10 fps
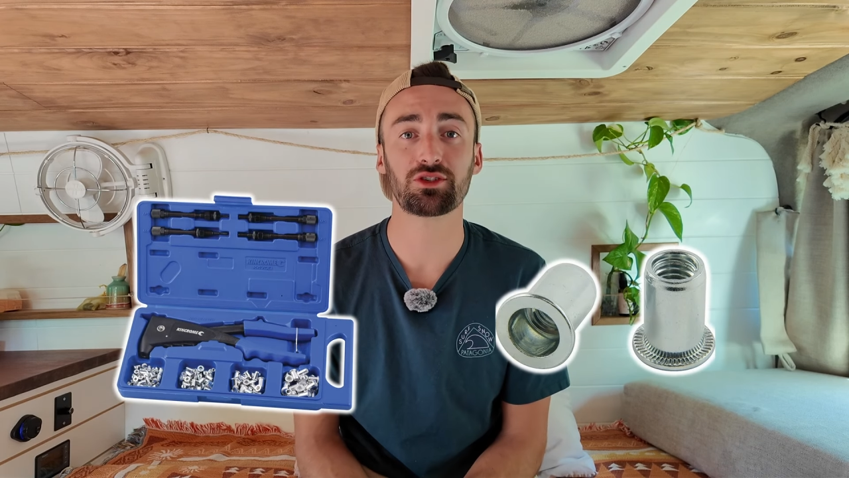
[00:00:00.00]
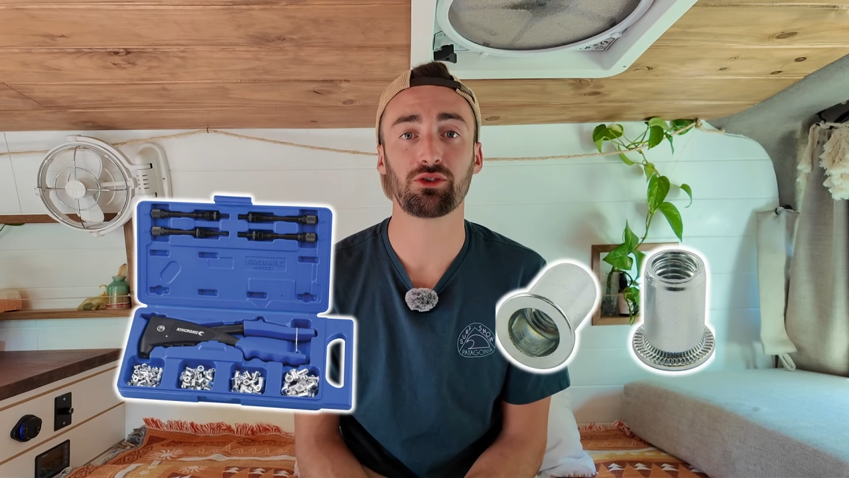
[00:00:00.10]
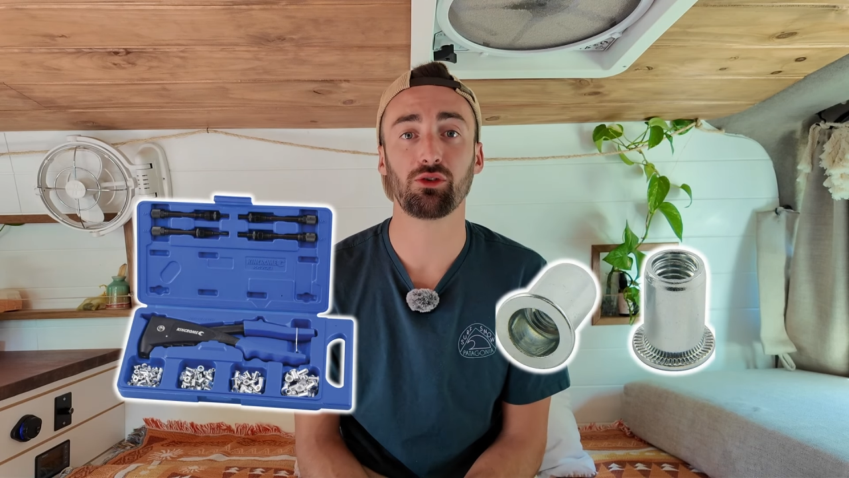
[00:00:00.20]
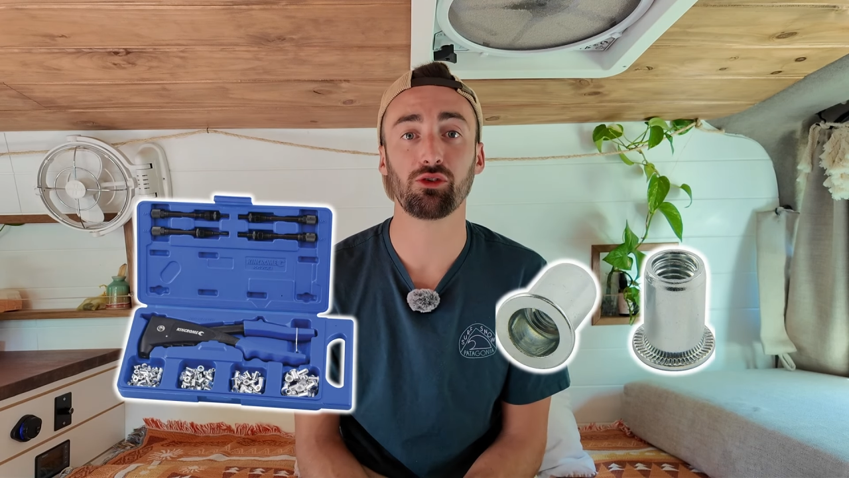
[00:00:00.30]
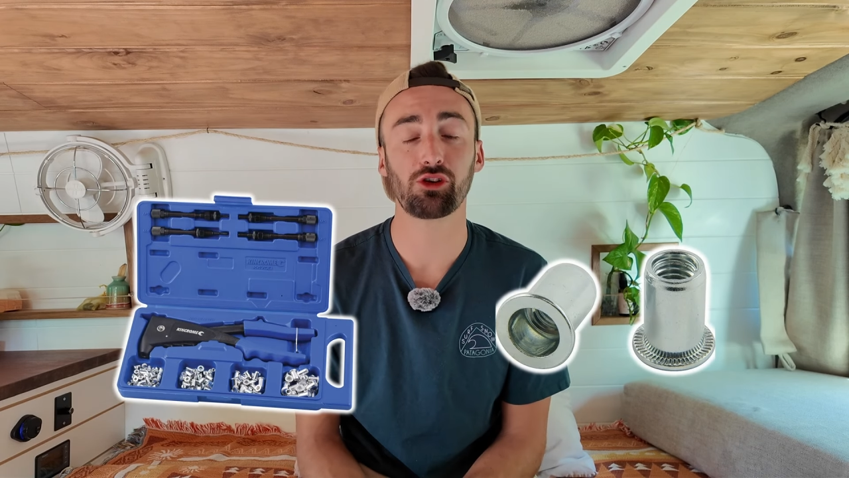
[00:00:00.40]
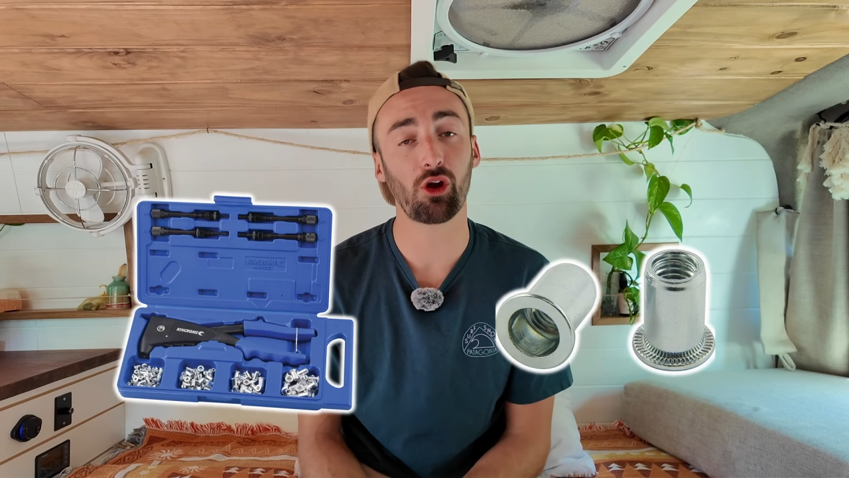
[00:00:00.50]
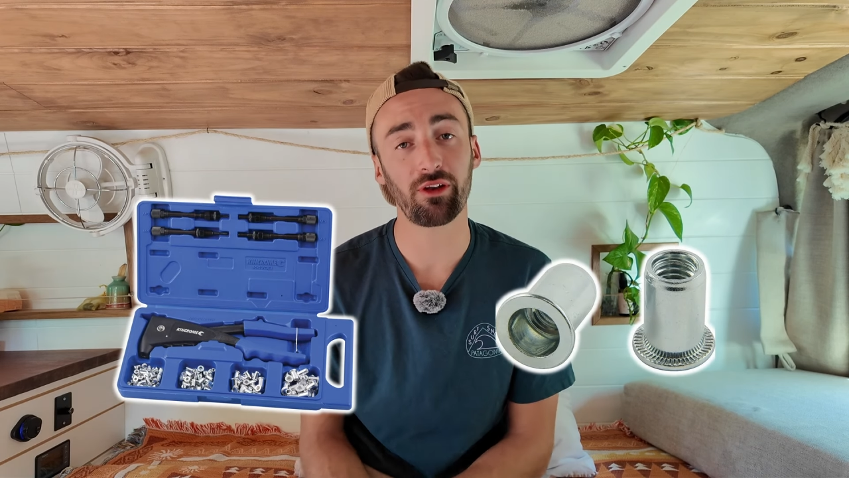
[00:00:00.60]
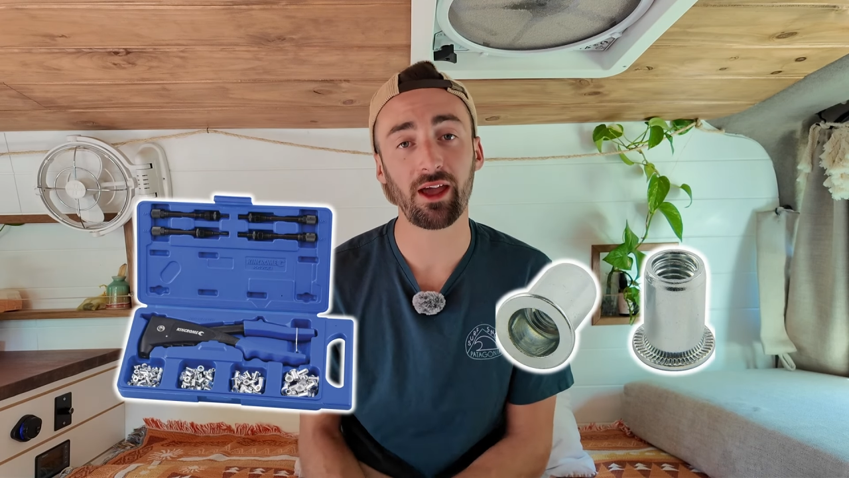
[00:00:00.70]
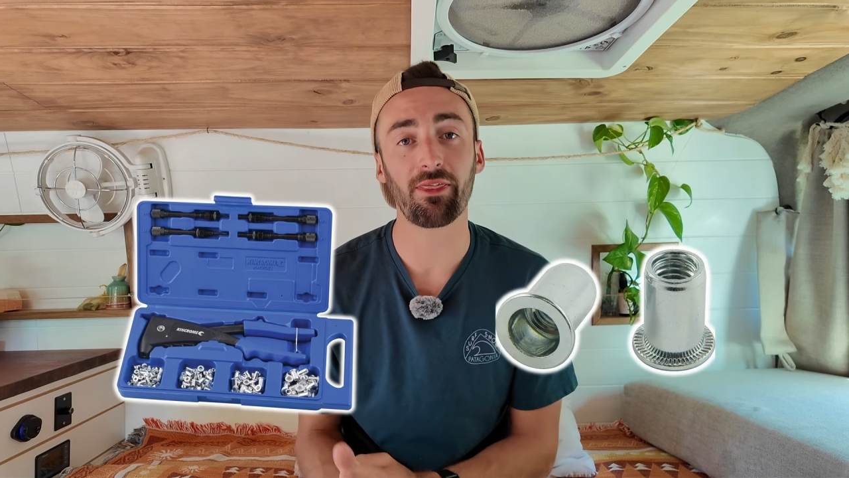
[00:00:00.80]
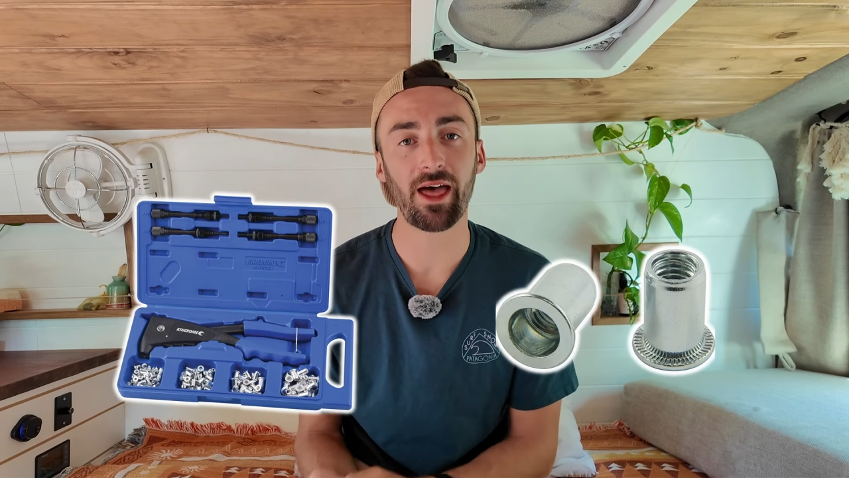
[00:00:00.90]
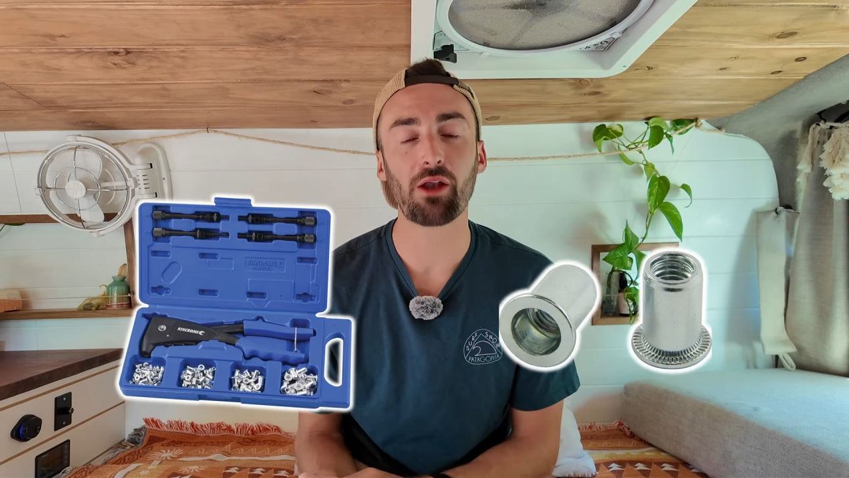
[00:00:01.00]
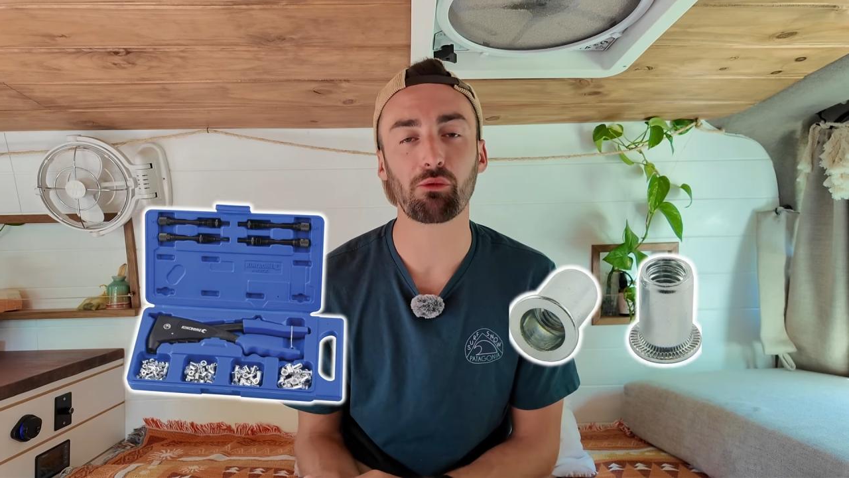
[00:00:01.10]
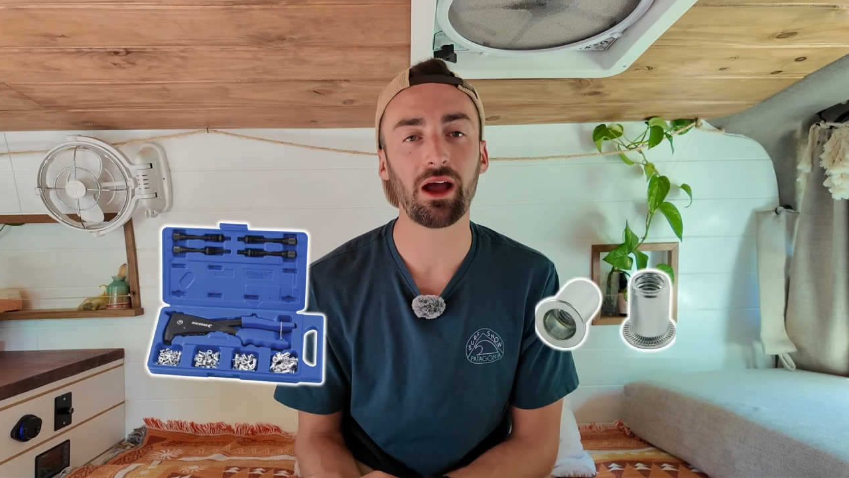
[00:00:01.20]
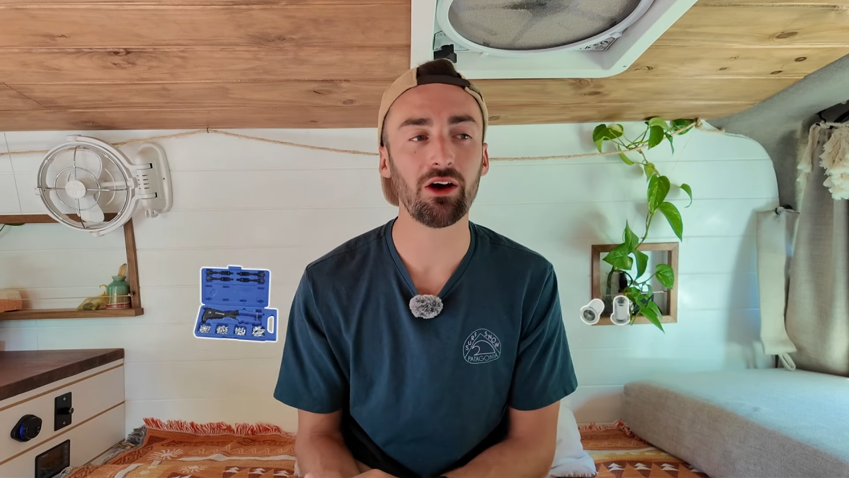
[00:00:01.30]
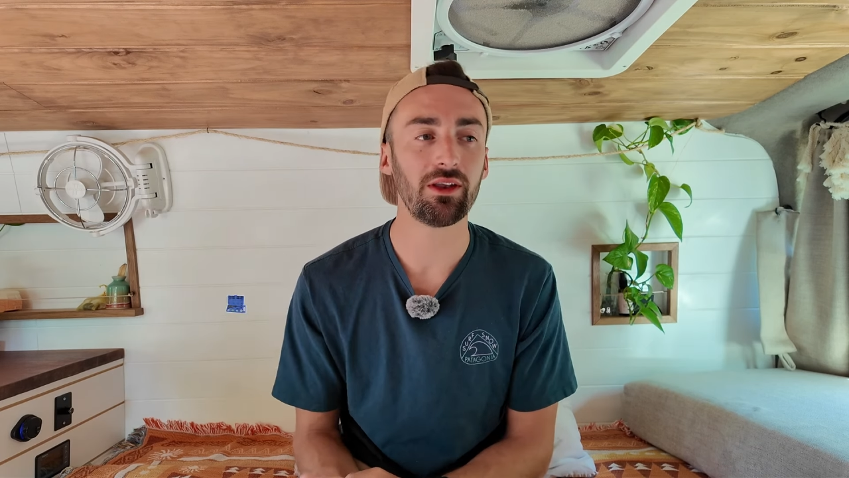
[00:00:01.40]
to go down that
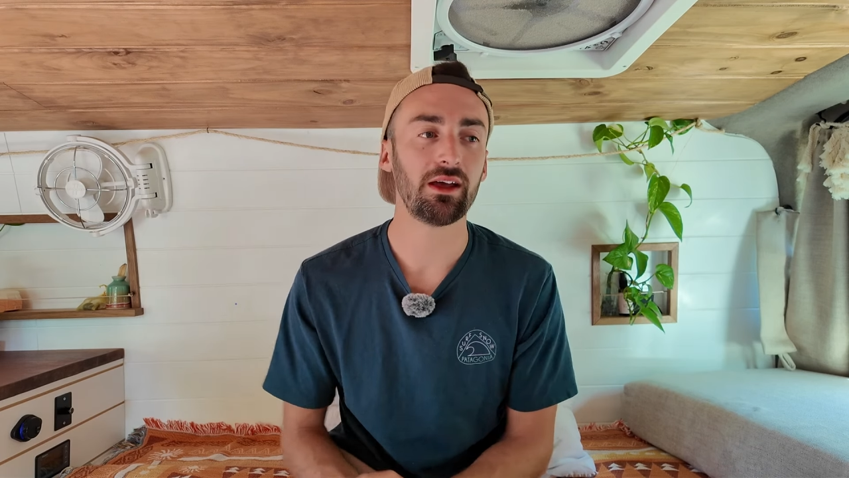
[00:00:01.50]
route.